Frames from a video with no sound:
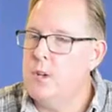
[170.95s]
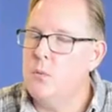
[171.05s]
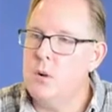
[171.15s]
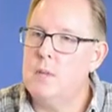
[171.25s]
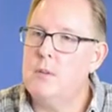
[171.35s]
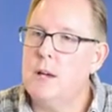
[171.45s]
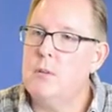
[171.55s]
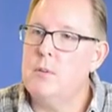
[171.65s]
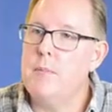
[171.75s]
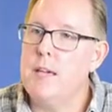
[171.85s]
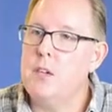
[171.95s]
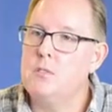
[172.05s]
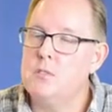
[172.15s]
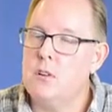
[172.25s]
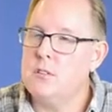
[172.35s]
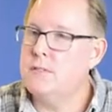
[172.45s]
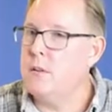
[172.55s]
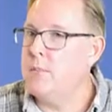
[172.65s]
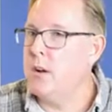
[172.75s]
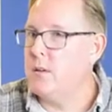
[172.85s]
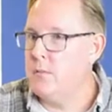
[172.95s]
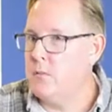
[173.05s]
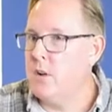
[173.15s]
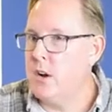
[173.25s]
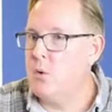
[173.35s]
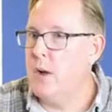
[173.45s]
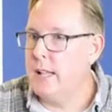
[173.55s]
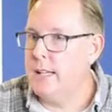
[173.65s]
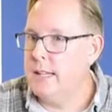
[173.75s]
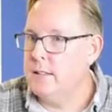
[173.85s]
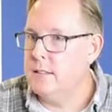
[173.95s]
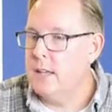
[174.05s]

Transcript: we're going to be able to make you start to feel better very quickly,